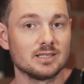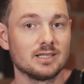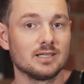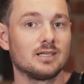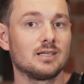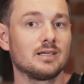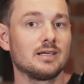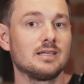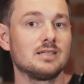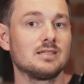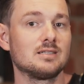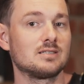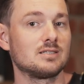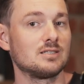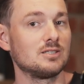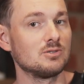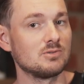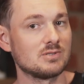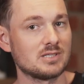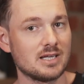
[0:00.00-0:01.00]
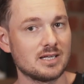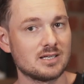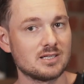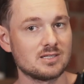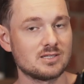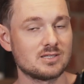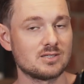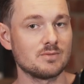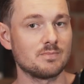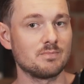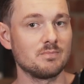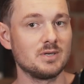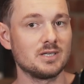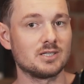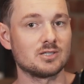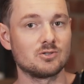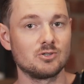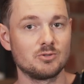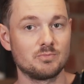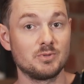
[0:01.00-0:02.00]
Yeah? And newsletters
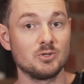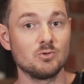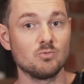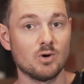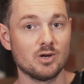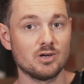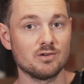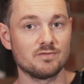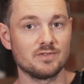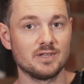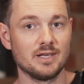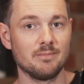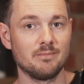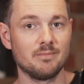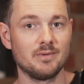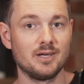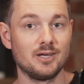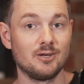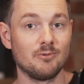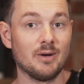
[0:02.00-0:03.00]
submit could be one of them,